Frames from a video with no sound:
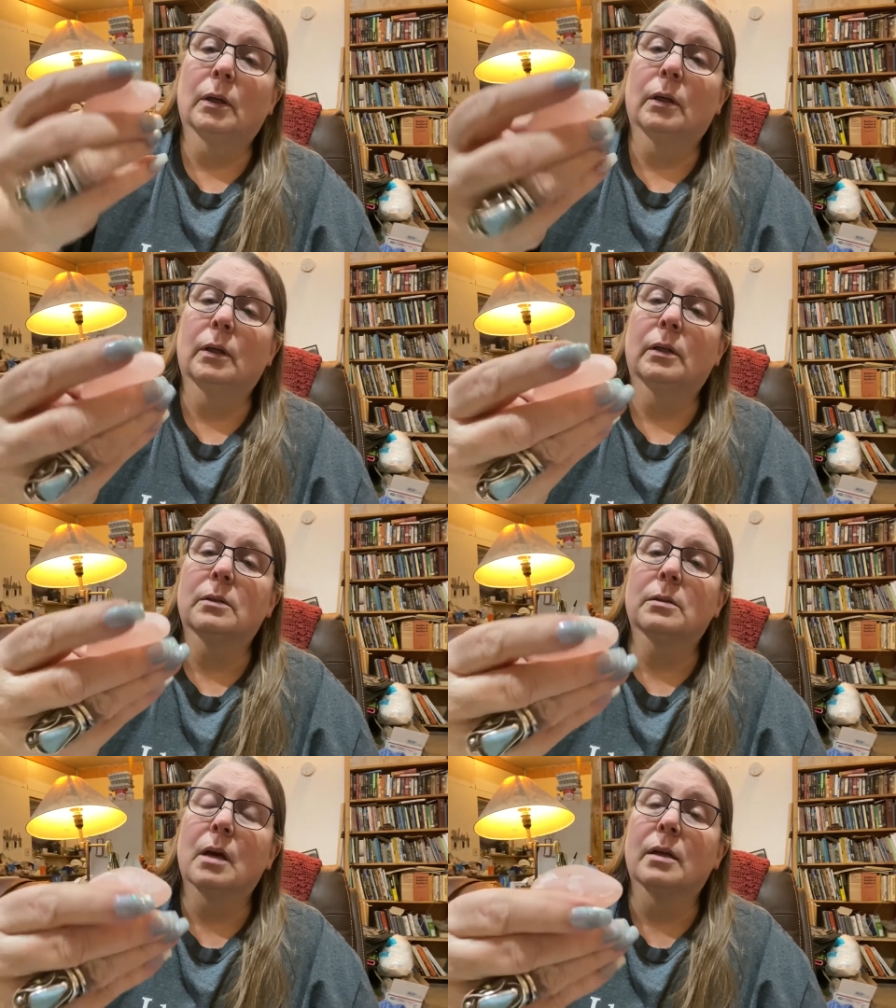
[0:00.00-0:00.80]
And
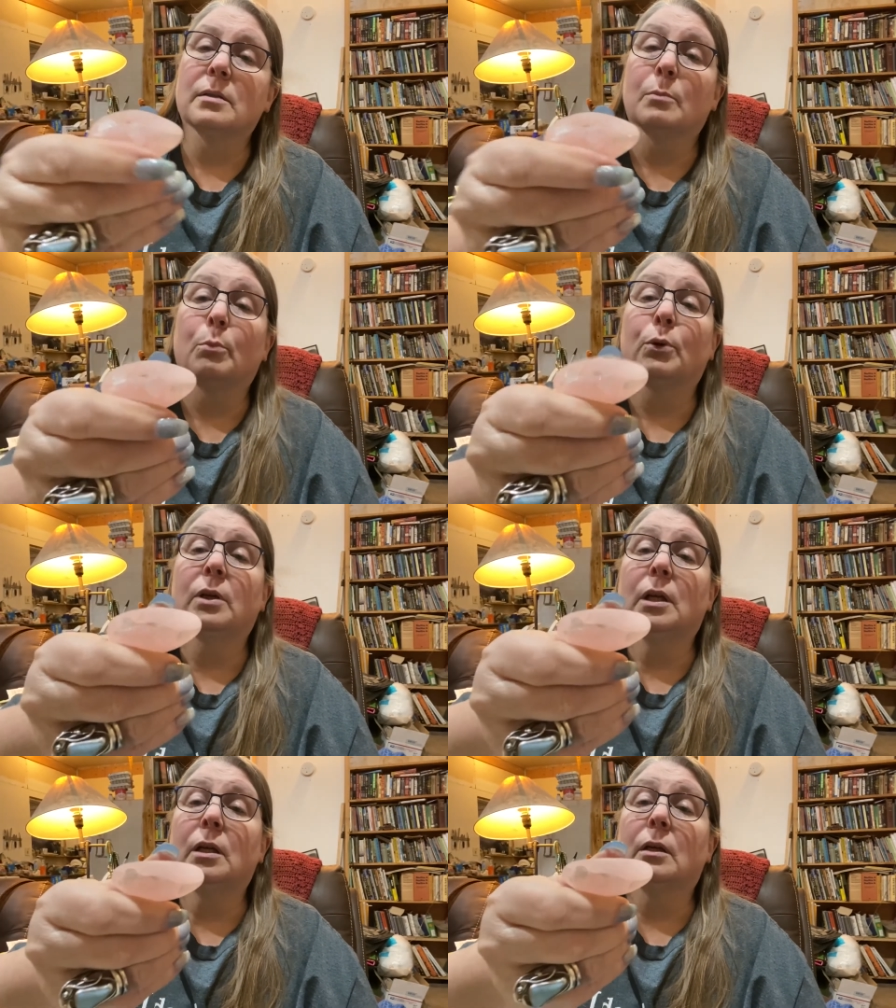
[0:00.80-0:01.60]
it's got some
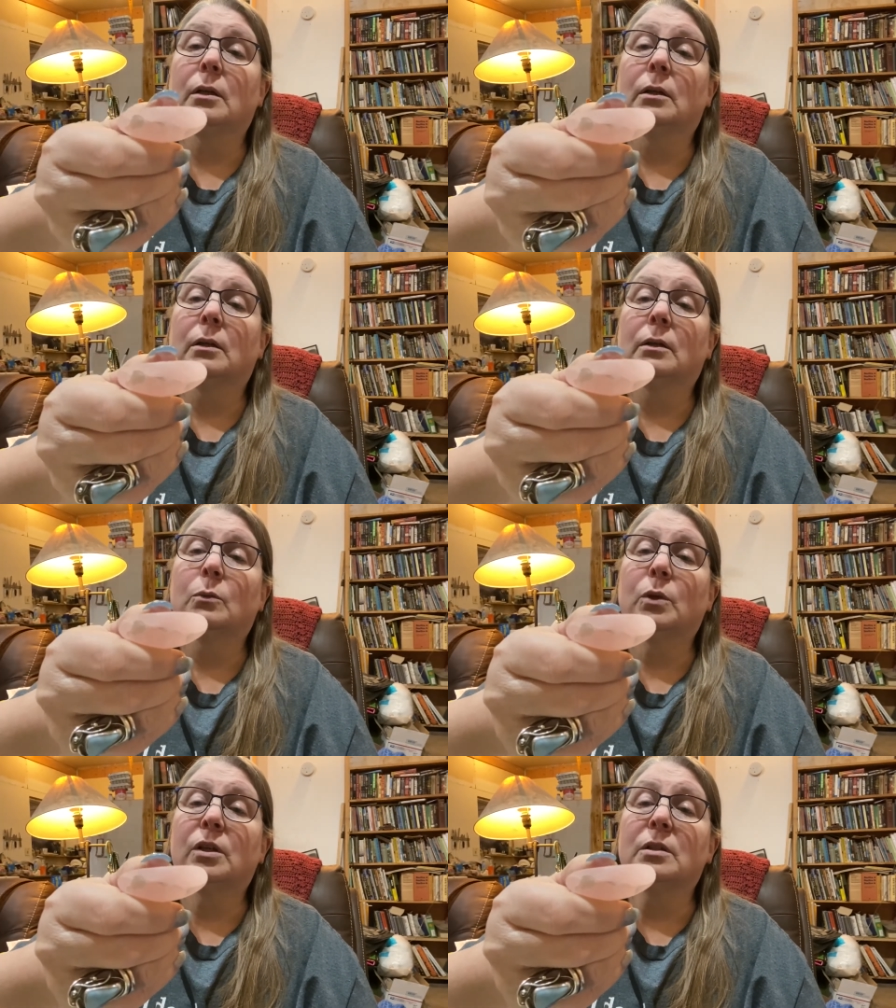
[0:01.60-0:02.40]
pretty,
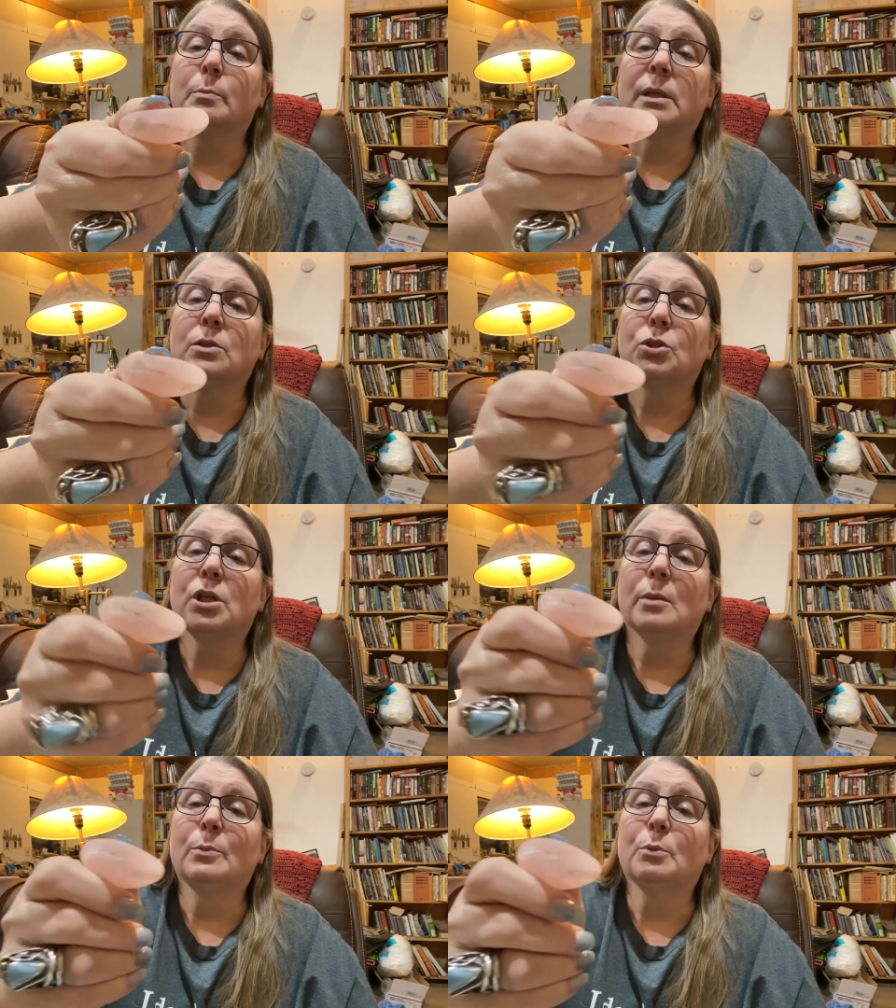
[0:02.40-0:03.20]
where it's been
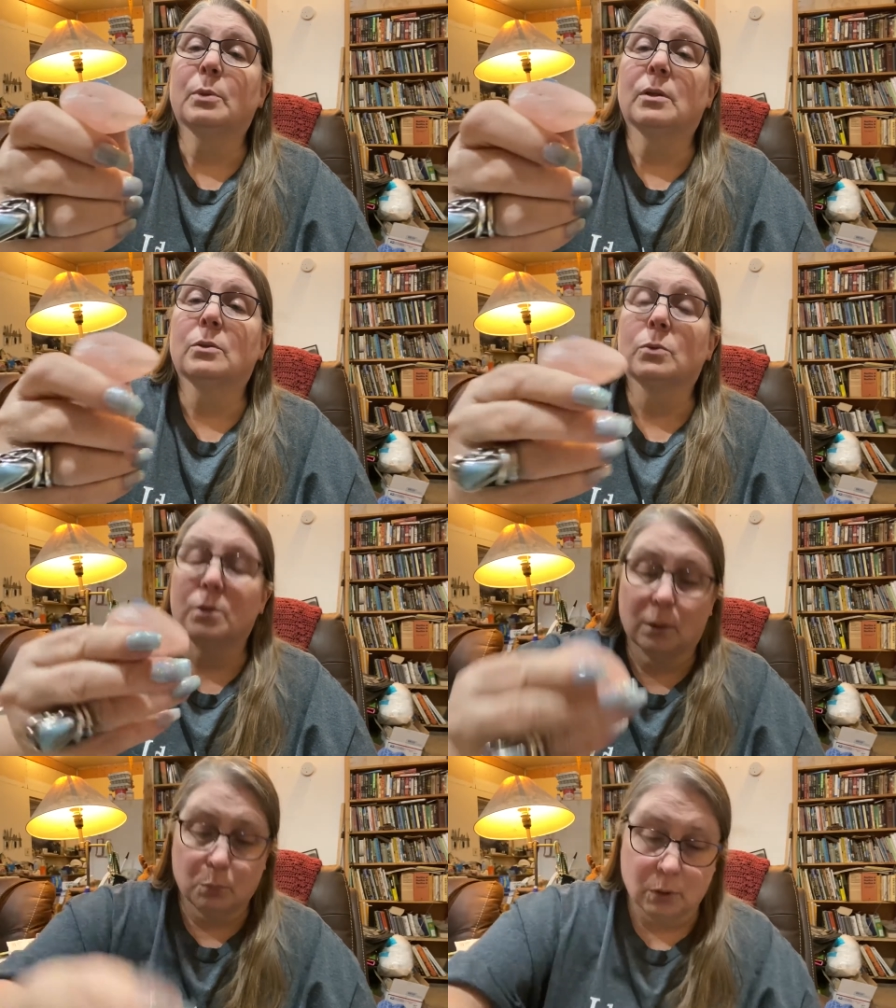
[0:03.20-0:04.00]
chipped, but it's
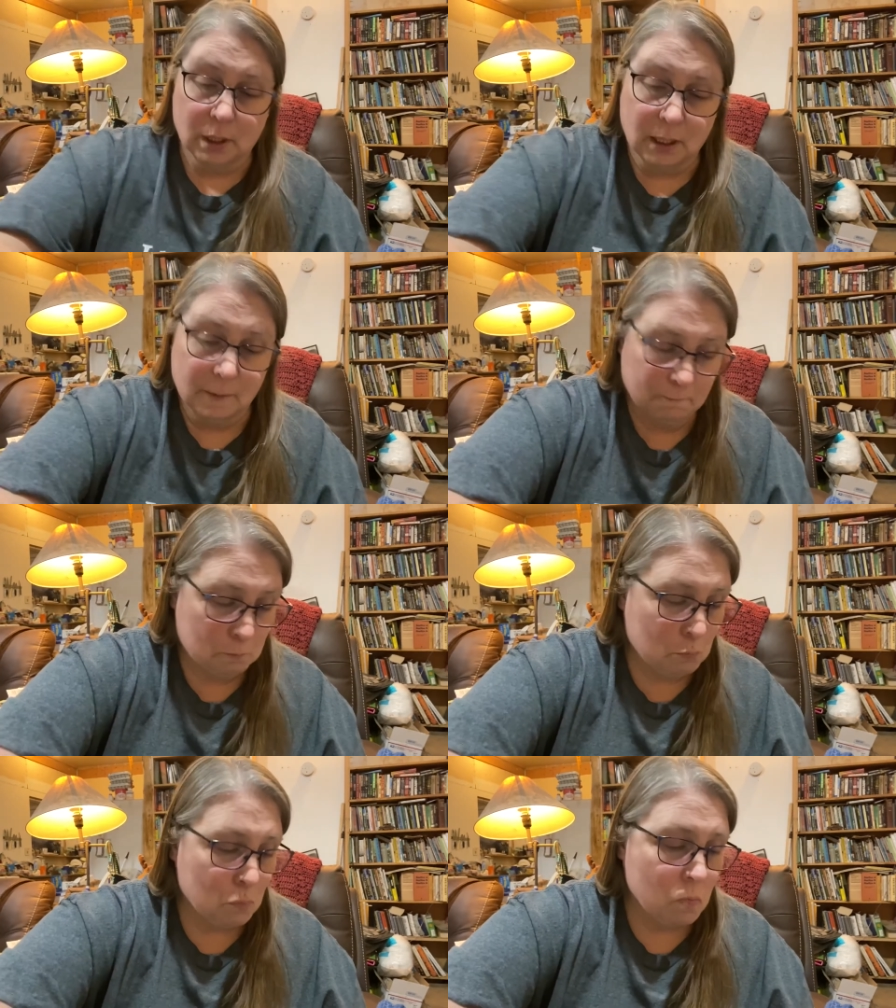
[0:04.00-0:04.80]
really pretty.
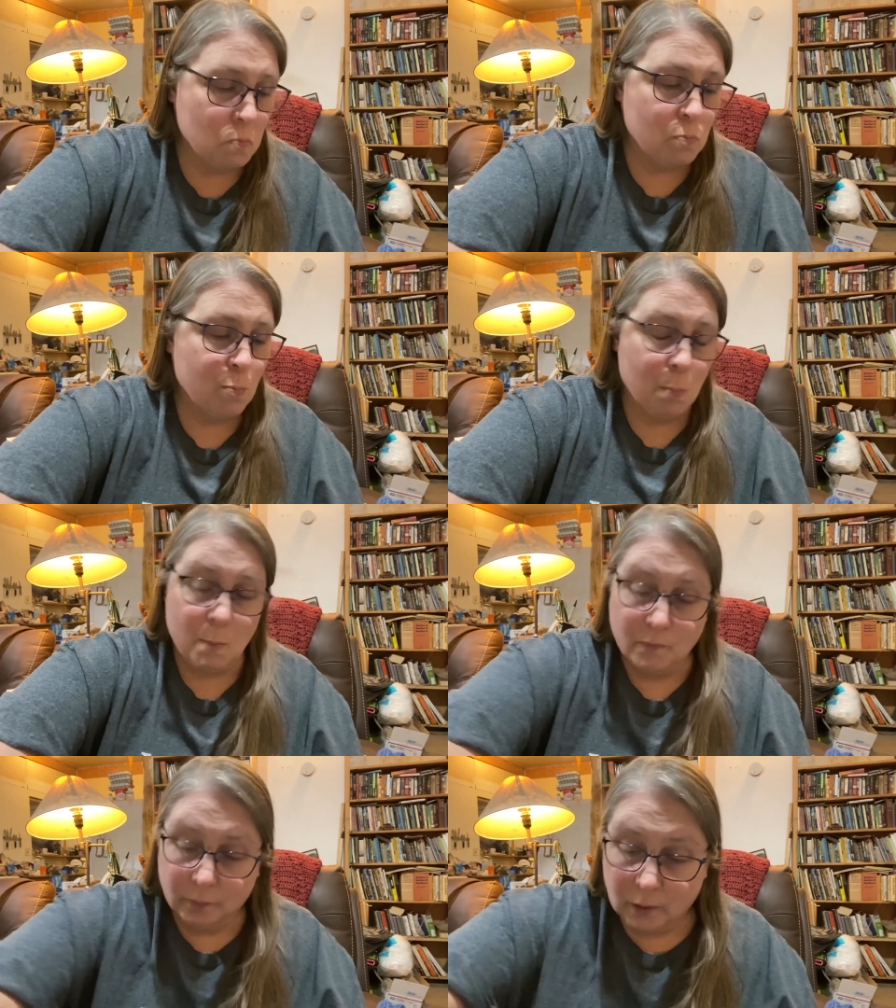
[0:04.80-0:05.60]

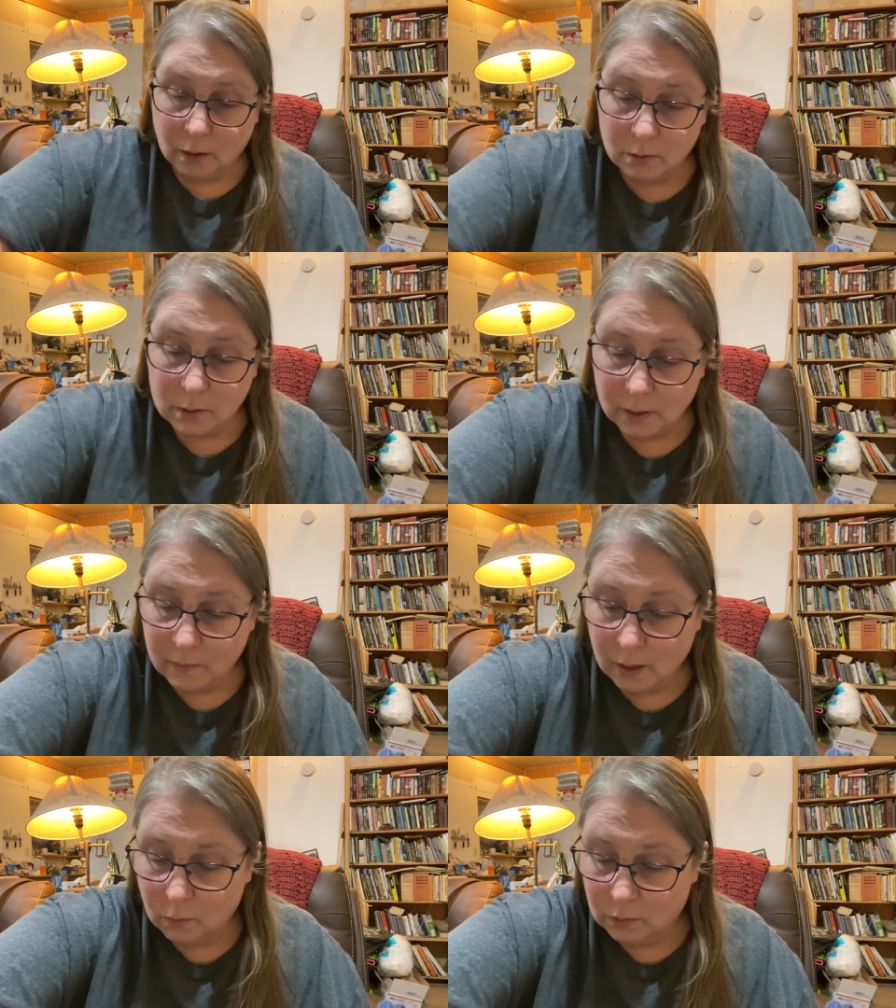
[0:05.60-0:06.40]
we'll save
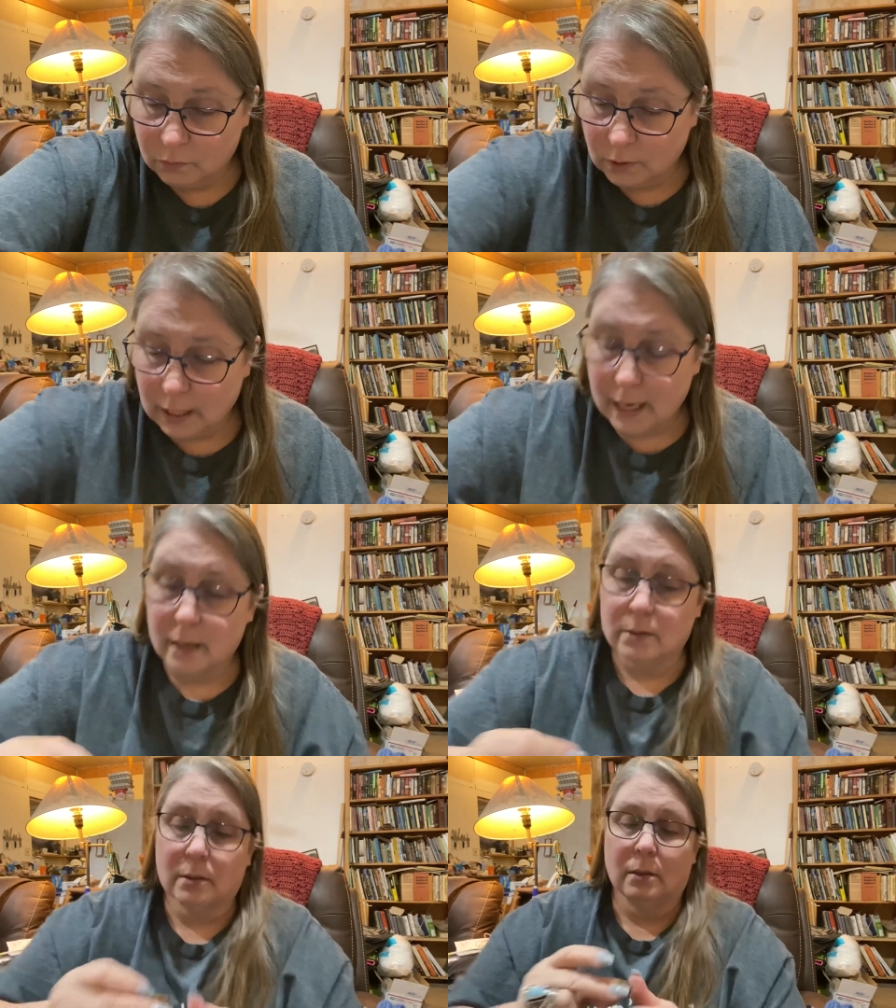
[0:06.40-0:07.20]
that one for
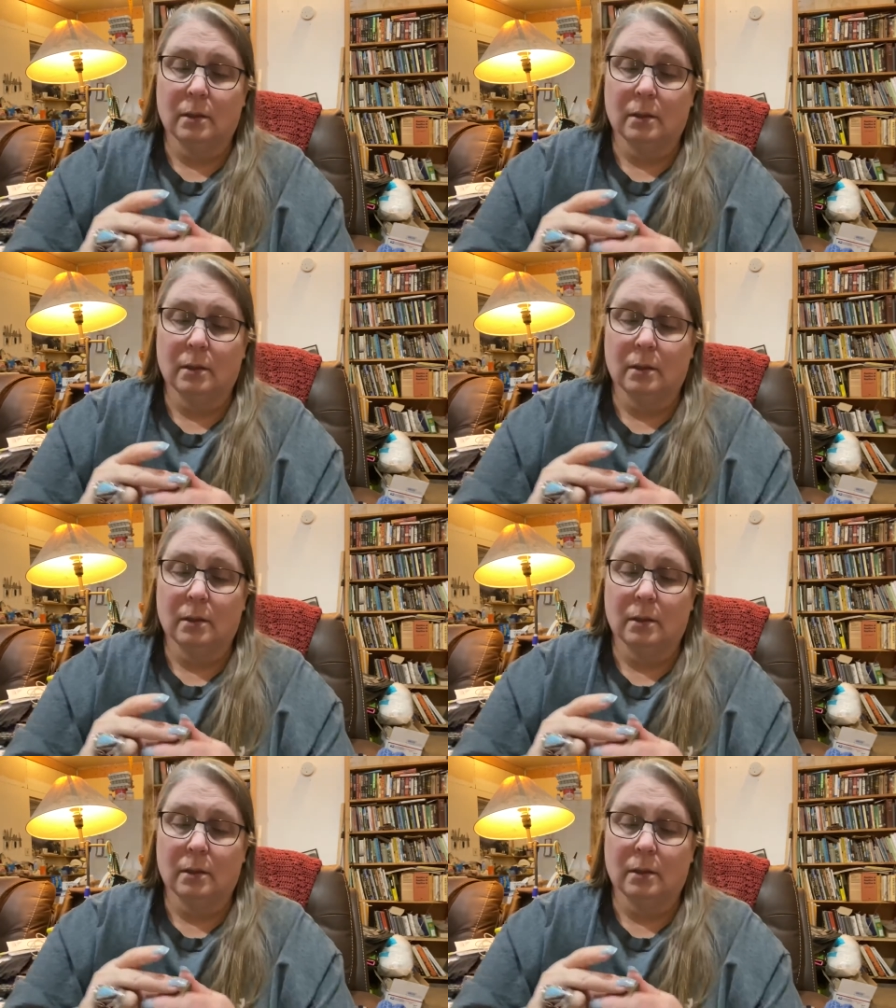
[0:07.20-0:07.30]
last.